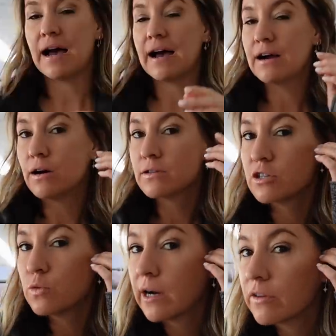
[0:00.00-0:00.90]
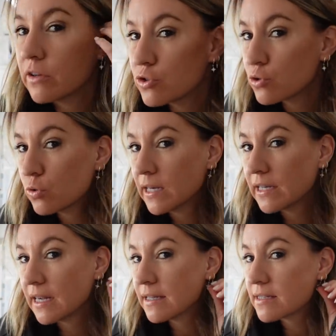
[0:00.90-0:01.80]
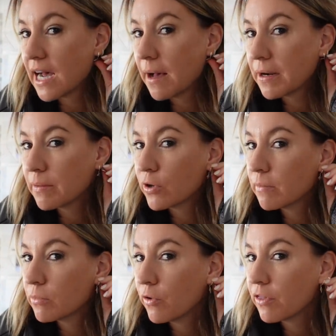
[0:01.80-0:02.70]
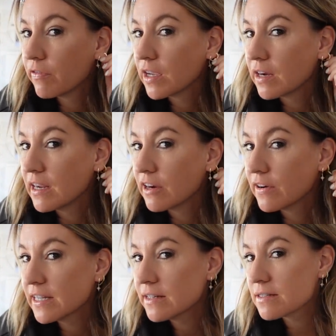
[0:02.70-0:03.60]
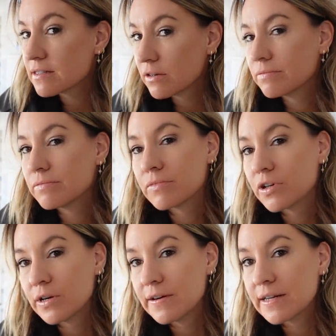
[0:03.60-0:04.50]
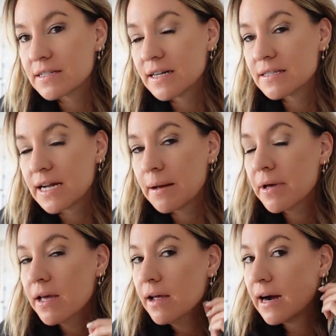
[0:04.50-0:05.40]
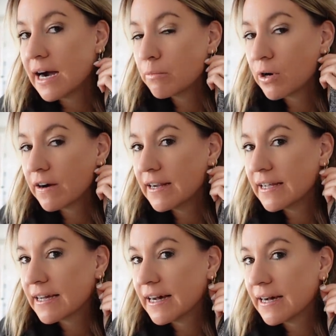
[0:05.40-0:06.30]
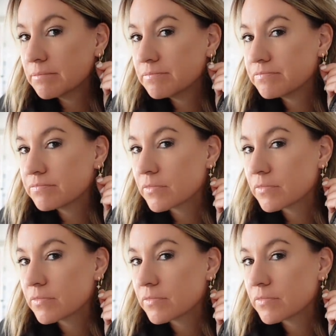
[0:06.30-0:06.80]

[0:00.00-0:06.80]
I also wear their jewelry nonstop. I'm wearing both of the earrings, their, their earrings nonstop. I'm wearing um,